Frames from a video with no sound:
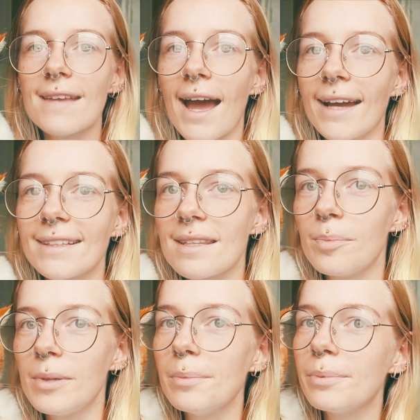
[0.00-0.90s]
Say hi to the
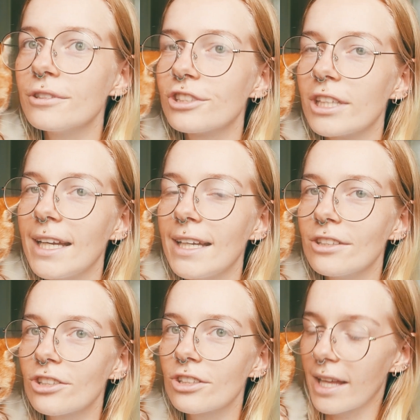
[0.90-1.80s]
people,
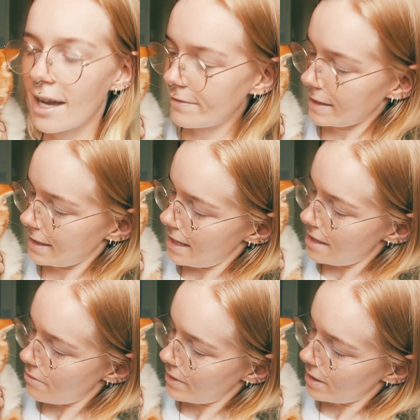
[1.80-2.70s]
Ginge. They haven't seen
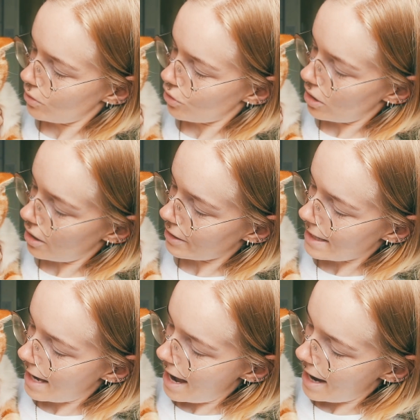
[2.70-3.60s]
you in such a long
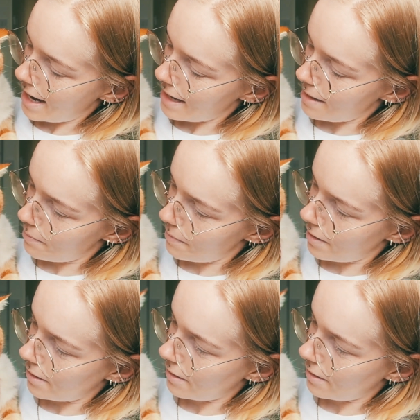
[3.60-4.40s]
time